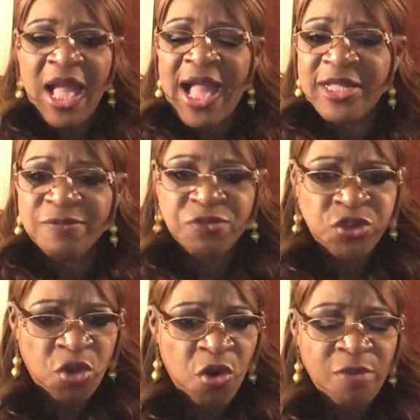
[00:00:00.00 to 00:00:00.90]
I
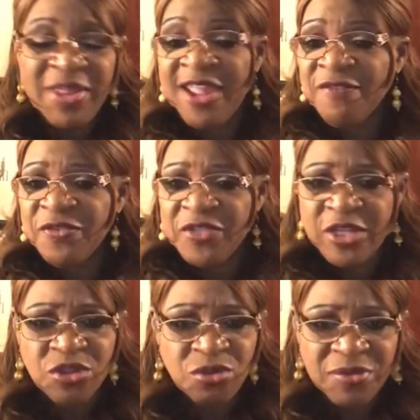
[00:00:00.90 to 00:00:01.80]
absorb
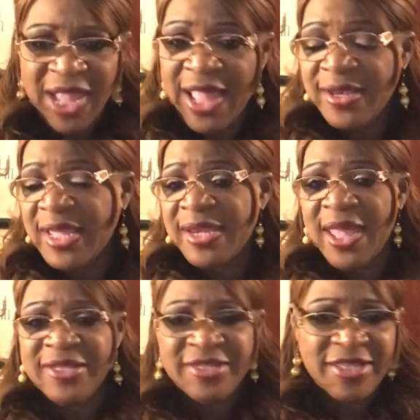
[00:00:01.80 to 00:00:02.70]
everything you got and
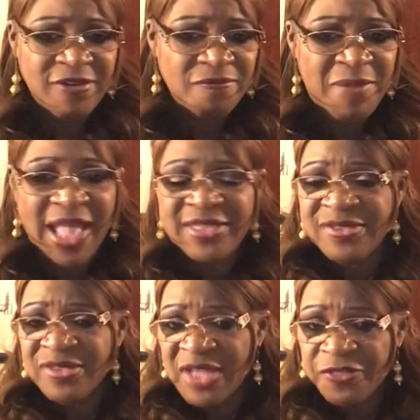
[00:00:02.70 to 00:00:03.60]
I give back
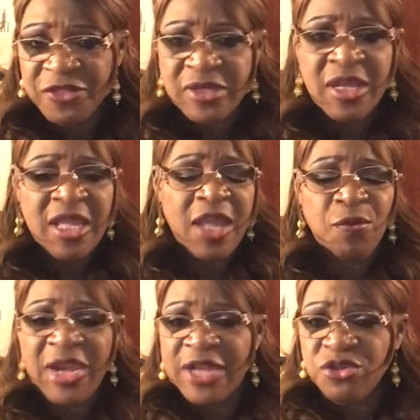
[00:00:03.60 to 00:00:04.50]
nothing. And
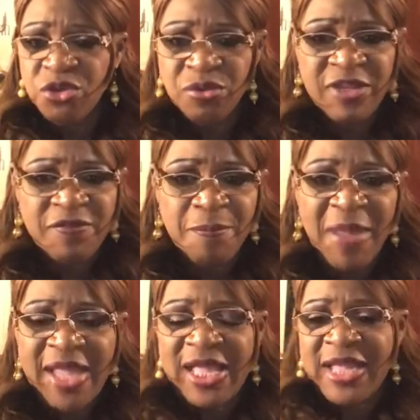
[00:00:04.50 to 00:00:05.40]
when I do give it
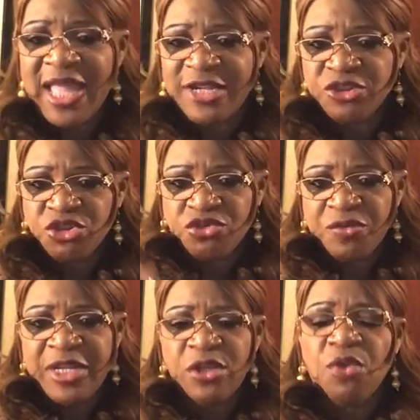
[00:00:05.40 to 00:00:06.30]
back, I got a
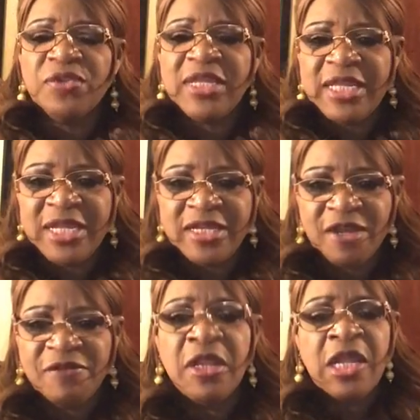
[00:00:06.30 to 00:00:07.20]
string on the end
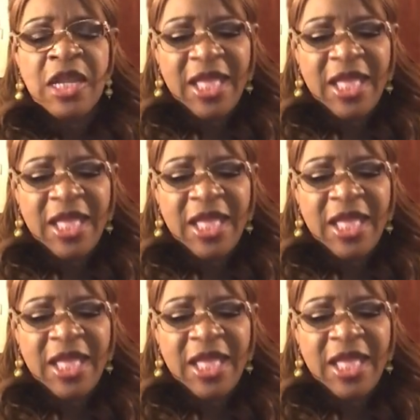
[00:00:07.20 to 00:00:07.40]
of it.